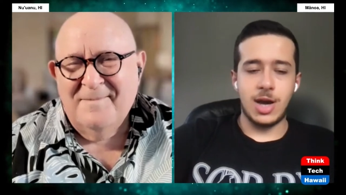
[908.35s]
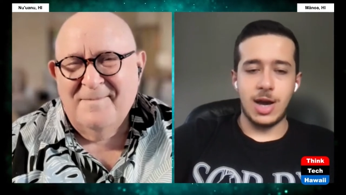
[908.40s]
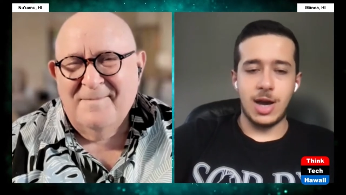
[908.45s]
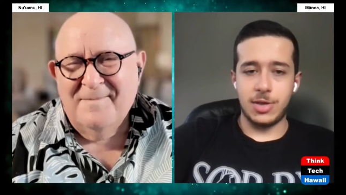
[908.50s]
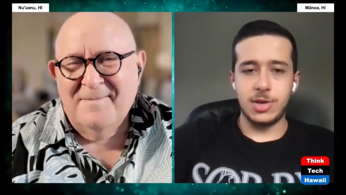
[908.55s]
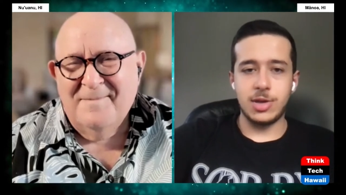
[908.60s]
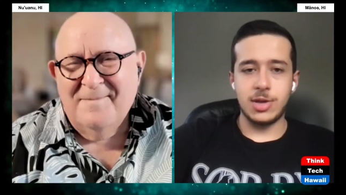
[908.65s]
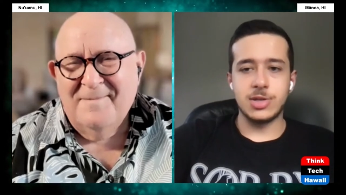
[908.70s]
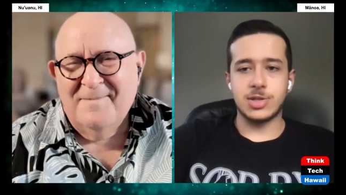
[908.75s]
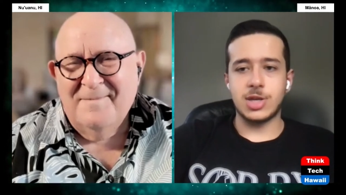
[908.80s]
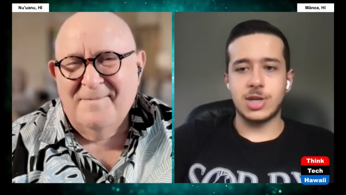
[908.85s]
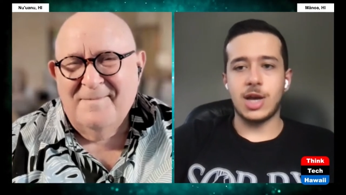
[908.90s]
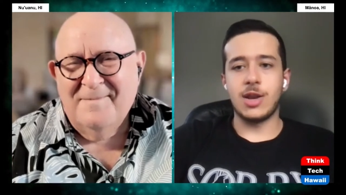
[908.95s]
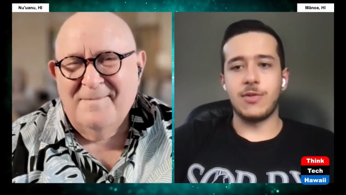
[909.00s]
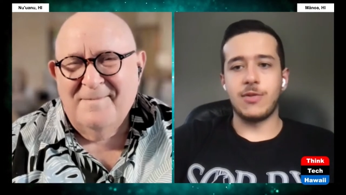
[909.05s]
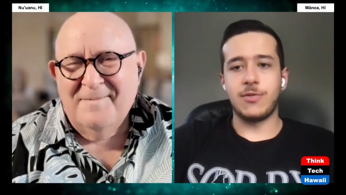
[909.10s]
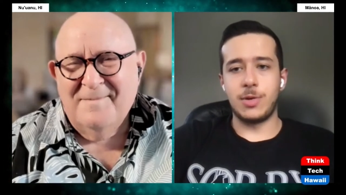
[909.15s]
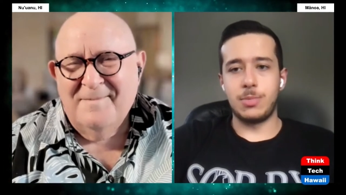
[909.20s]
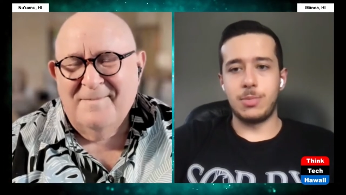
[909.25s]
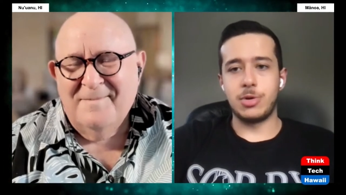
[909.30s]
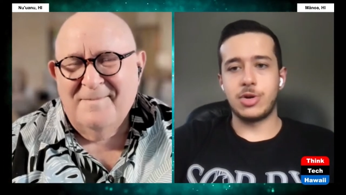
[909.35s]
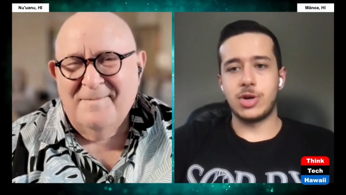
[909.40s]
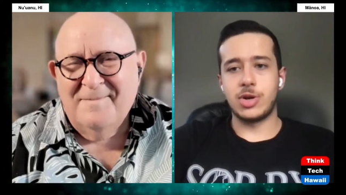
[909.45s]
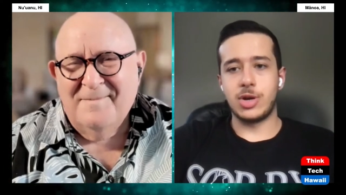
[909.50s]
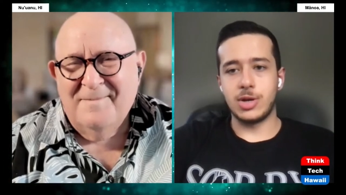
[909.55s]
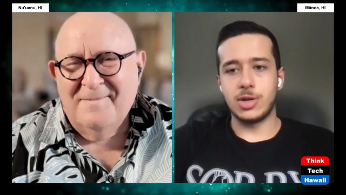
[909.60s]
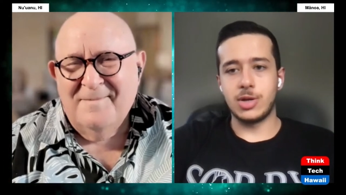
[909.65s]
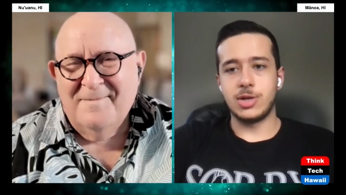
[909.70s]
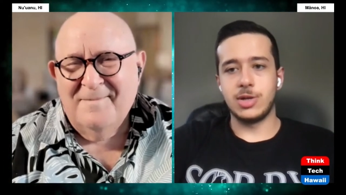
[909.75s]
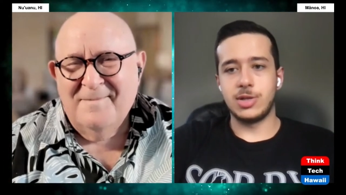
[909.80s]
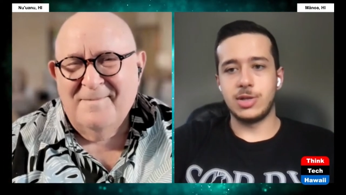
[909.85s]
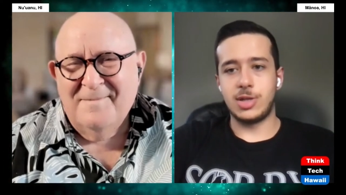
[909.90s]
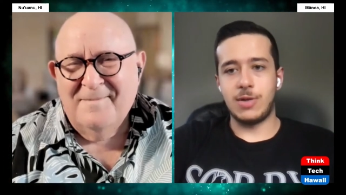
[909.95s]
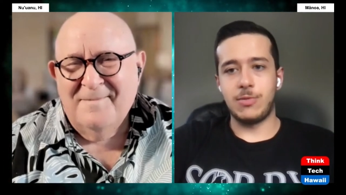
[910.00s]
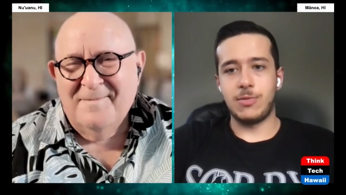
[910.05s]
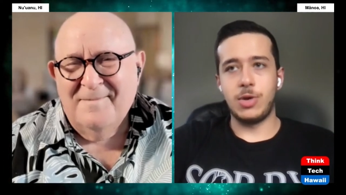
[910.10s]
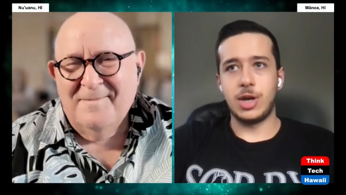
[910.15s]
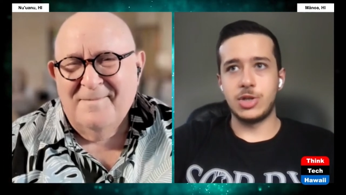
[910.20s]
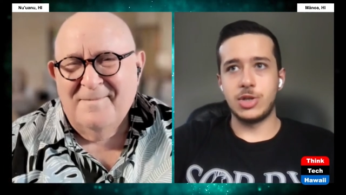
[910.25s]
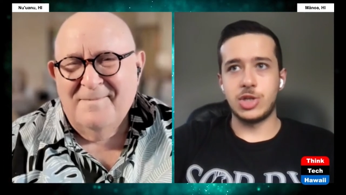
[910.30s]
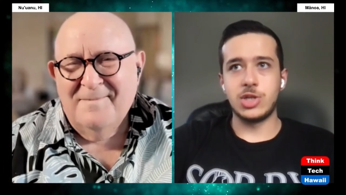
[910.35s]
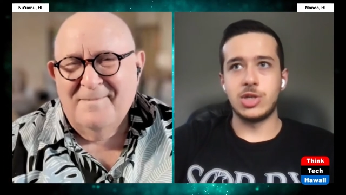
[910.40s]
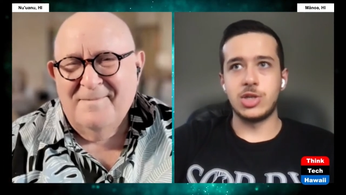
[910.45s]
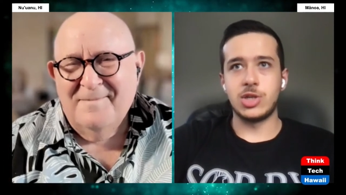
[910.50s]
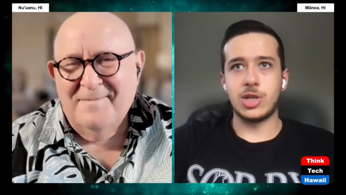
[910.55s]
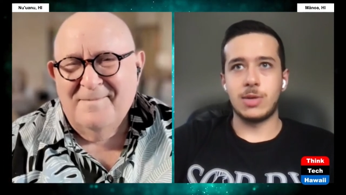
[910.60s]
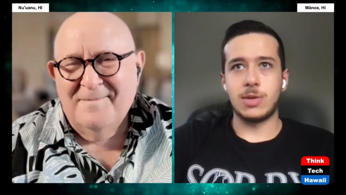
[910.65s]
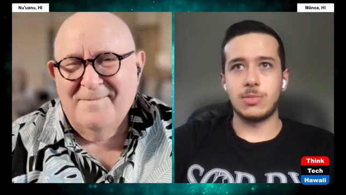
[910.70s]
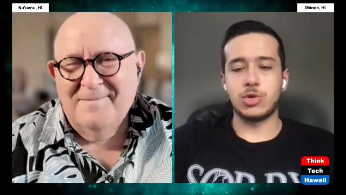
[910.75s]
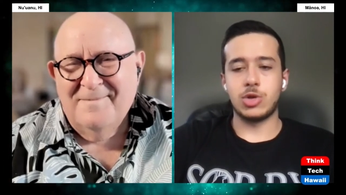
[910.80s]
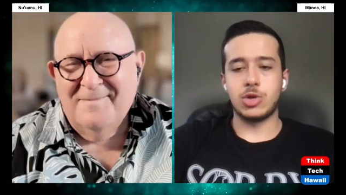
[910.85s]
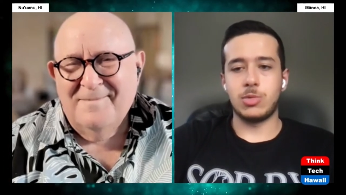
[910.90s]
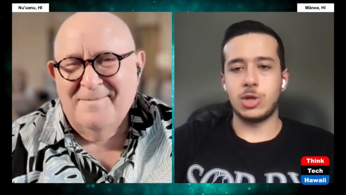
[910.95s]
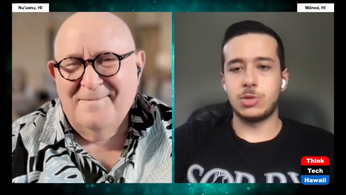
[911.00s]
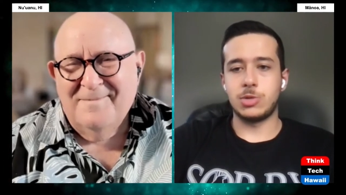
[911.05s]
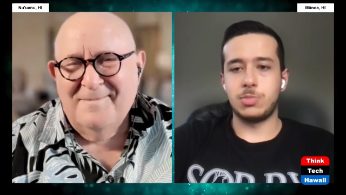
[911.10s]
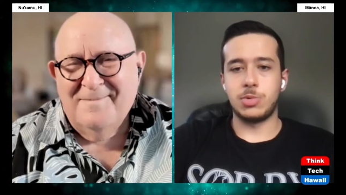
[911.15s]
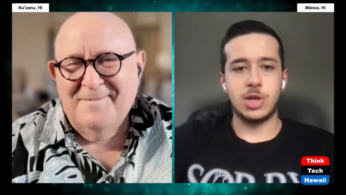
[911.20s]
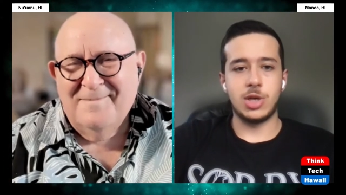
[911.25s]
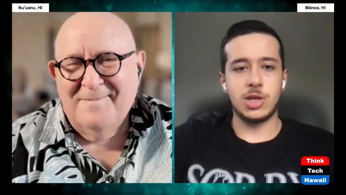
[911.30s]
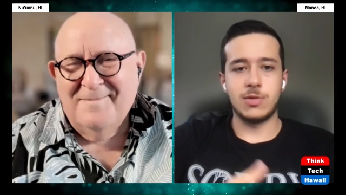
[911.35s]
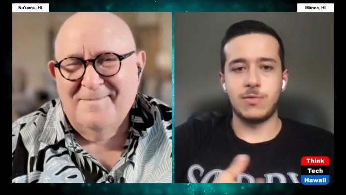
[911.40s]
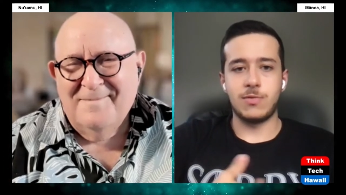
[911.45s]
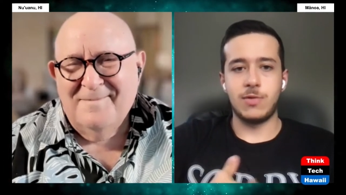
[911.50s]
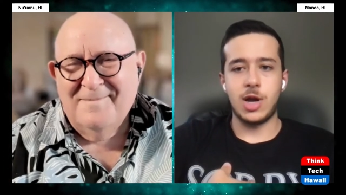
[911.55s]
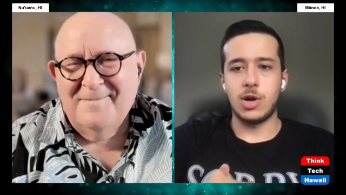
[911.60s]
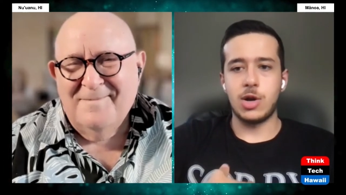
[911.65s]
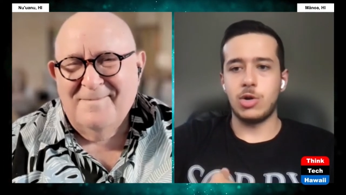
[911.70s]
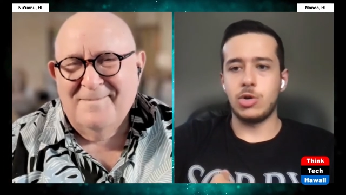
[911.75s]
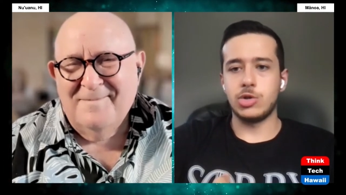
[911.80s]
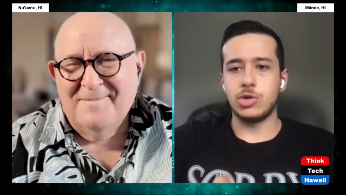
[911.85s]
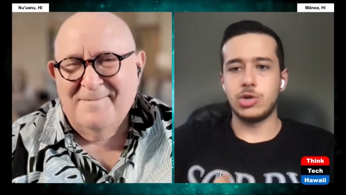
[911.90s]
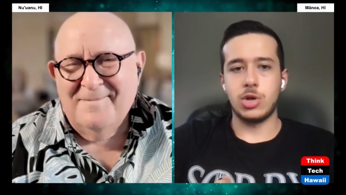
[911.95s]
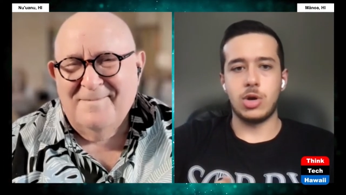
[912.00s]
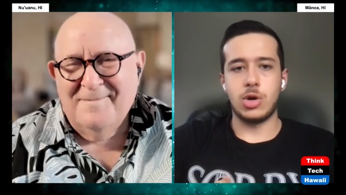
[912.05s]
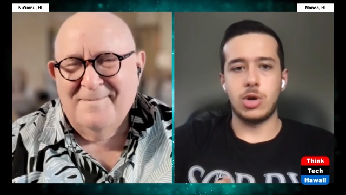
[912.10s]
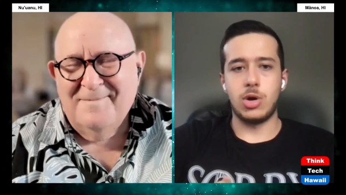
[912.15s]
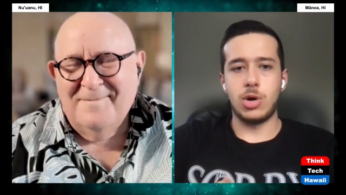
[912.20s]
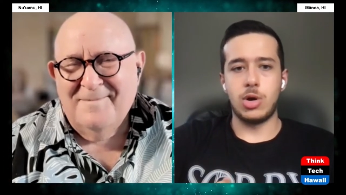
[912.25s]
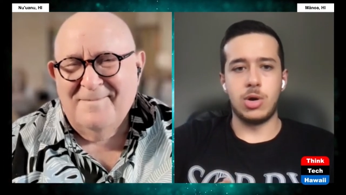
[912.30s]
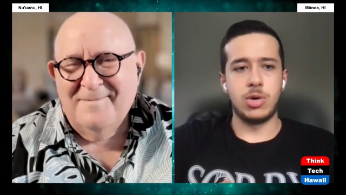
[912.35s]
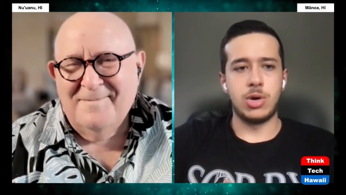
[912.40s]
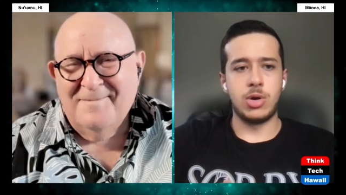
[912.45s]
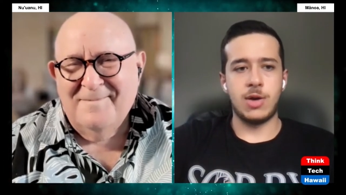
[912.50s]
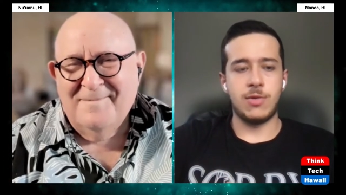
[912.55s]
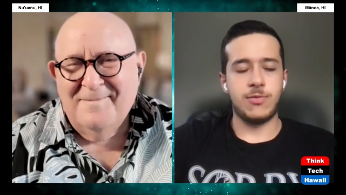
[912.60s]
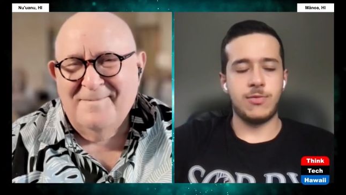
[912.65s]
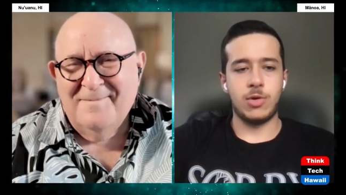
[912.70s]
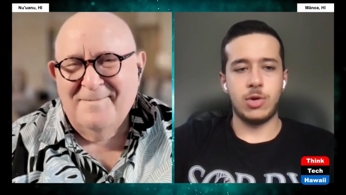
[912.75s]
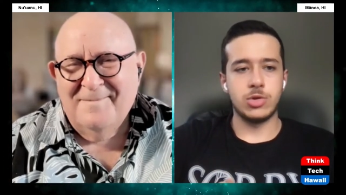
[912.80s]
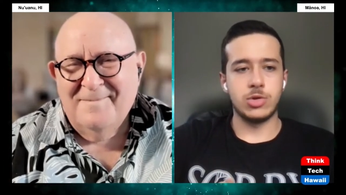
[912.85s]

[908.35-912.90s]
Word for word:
Speaker 1: I think it's kind of hypocritical that we are judging them so much because we are also on our